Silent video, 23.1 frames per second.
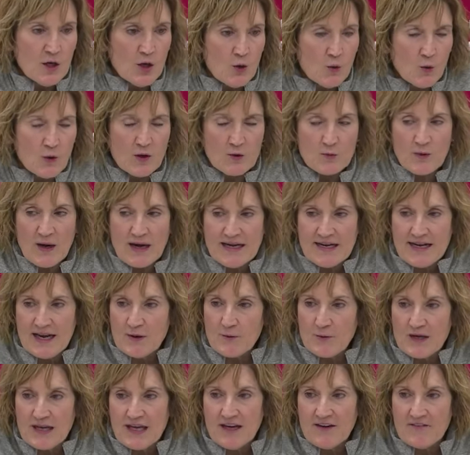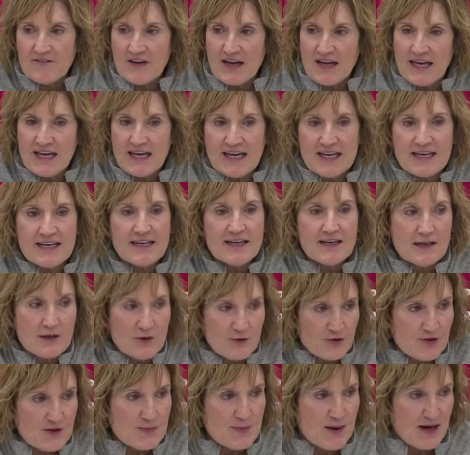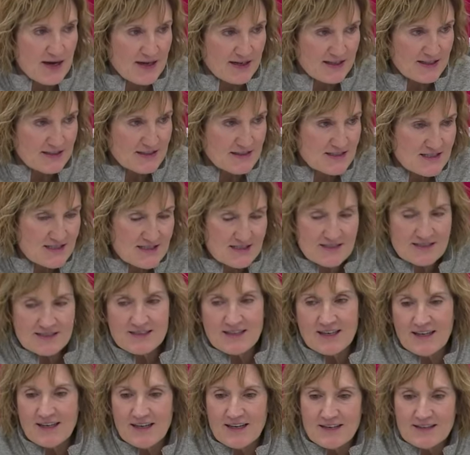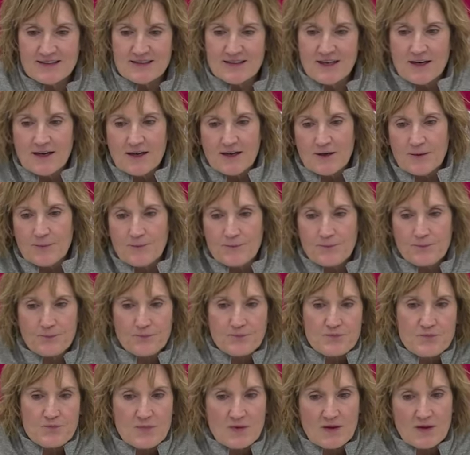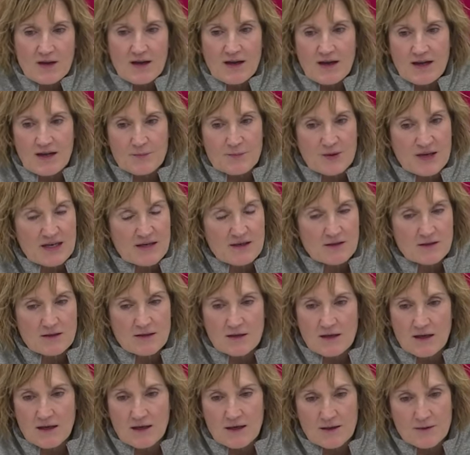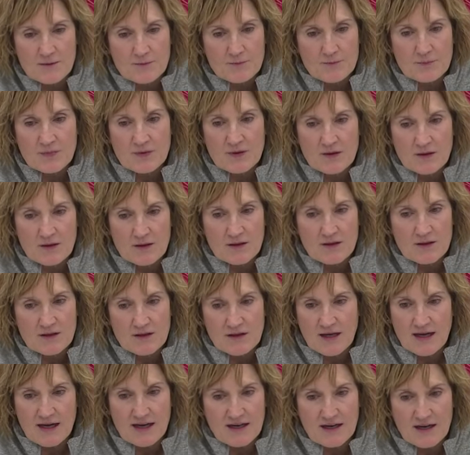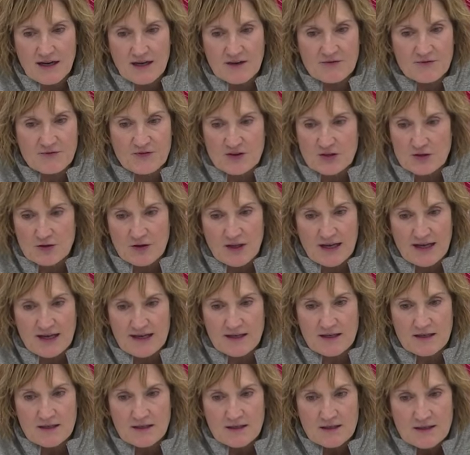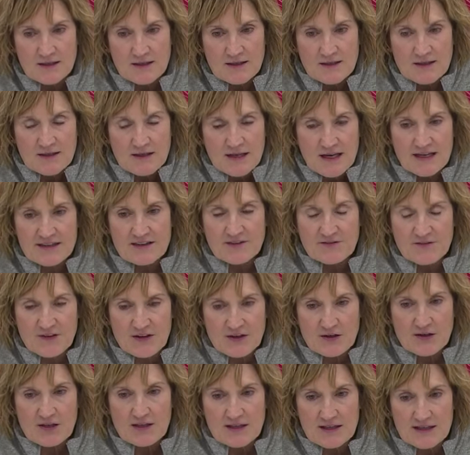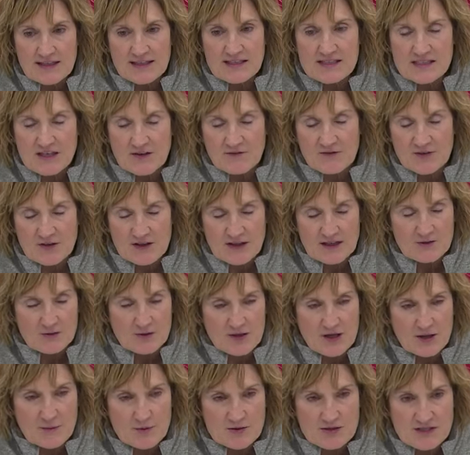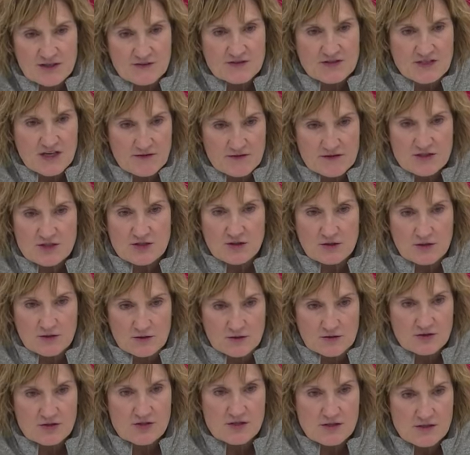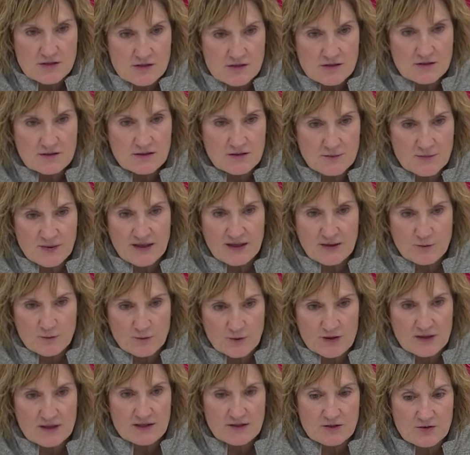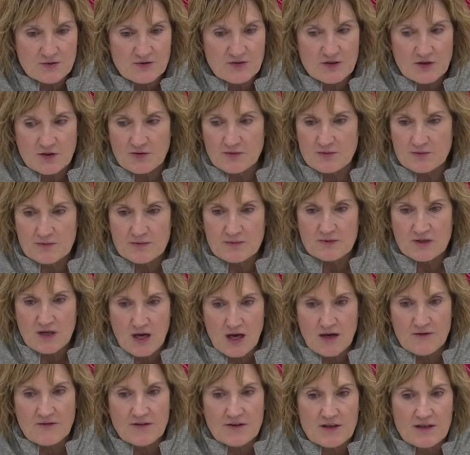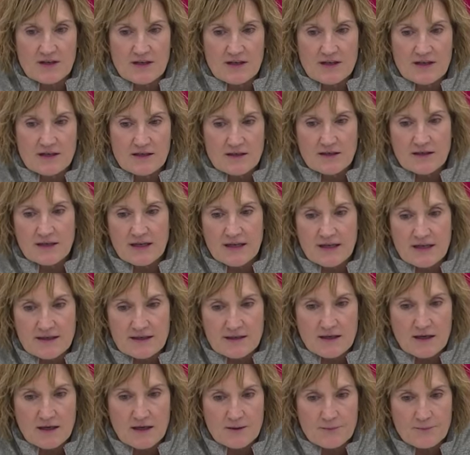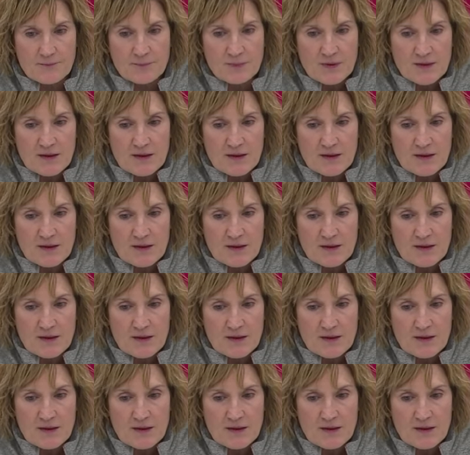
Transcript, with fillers: Well, right now we have eight healthy bodies, and um, I mean, uh, I, I feel like at the very least, I feel like we almost have seven starters. I mean, I really do feel confident in in um,